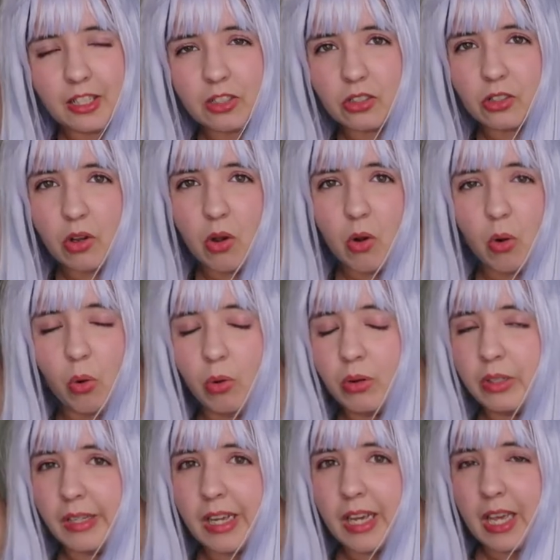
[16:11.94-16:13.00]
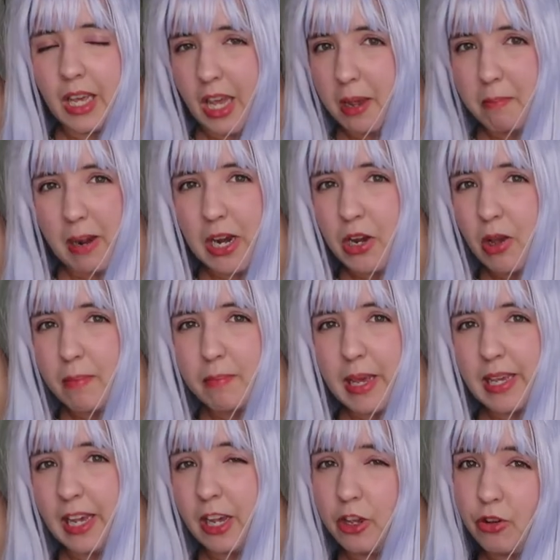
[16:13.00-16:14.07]
so it might not
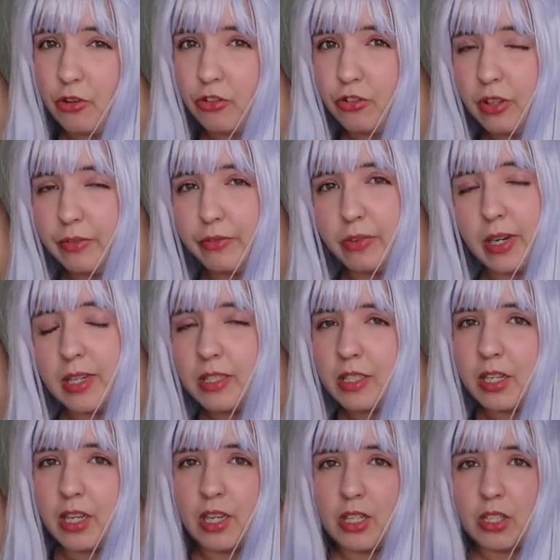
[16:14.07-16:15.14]
make a huge difference,